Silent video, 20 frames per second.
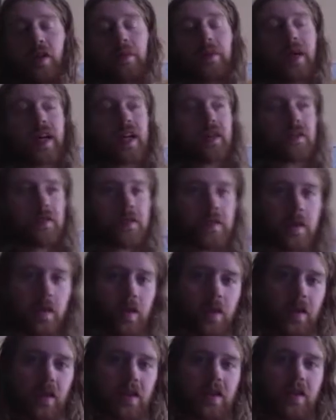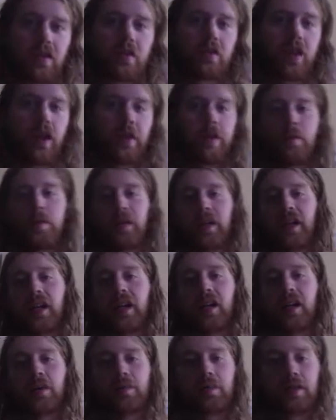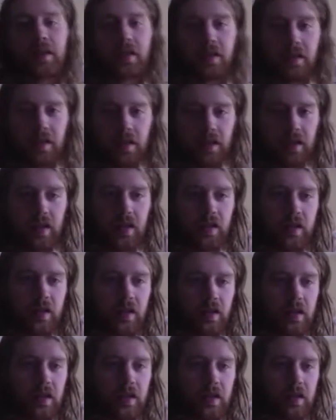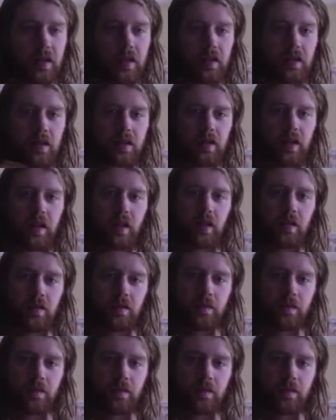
back and forth and crowd opening up and you know